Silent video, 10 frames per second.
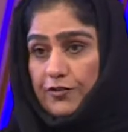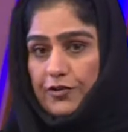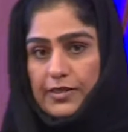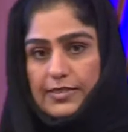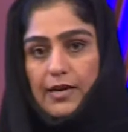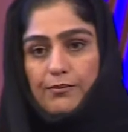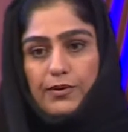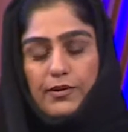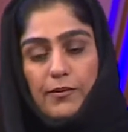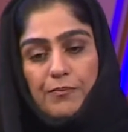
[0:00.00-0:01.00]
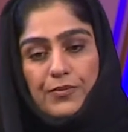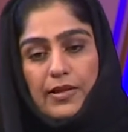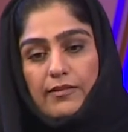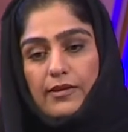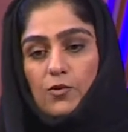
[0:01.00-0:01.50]
York, for example,
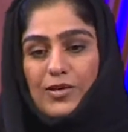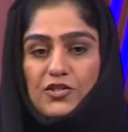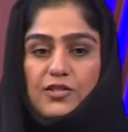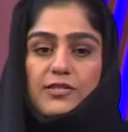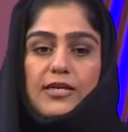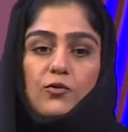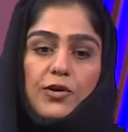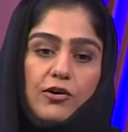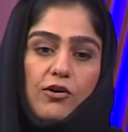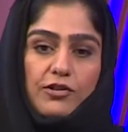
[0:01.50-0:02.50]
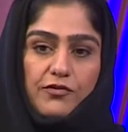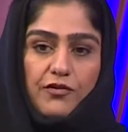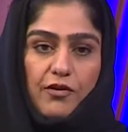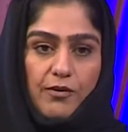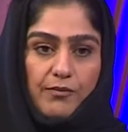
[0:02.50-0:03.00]
the questions that we got
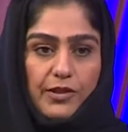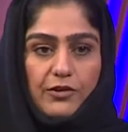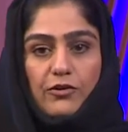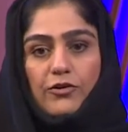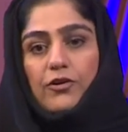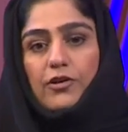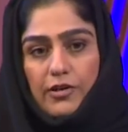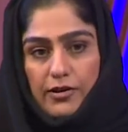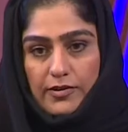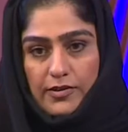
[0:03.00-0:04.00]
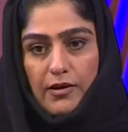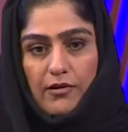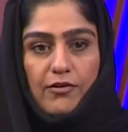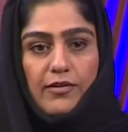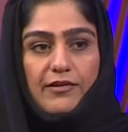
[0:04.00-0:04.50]
from the New Yorkers
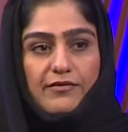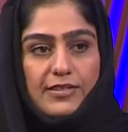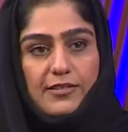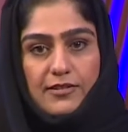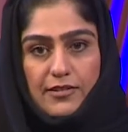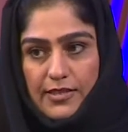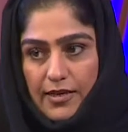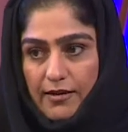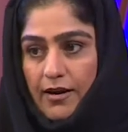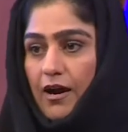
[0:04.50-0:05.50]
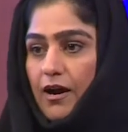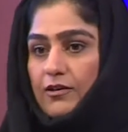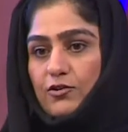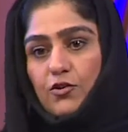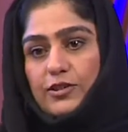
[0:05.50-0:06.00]
or the investors there
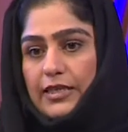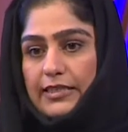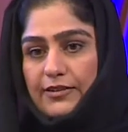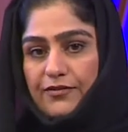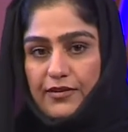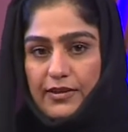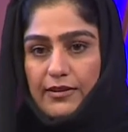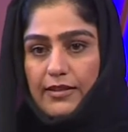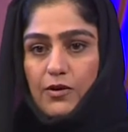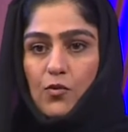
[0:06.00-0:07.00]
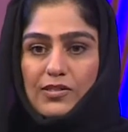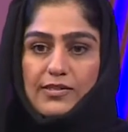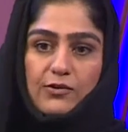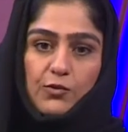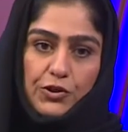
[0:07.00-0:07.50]
are totally different than the
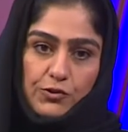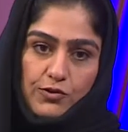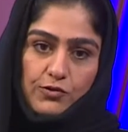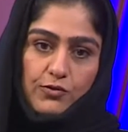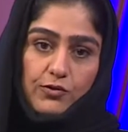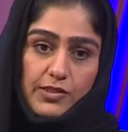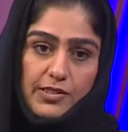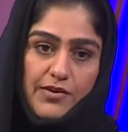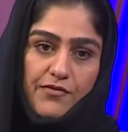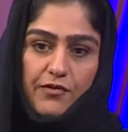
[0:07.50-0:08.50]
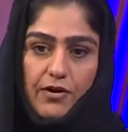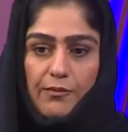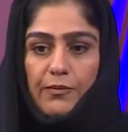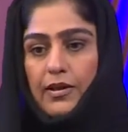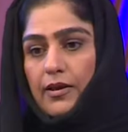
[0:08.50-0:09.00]
ones that we used to receive
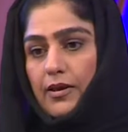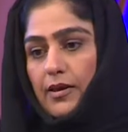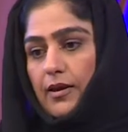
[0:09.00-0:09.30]
from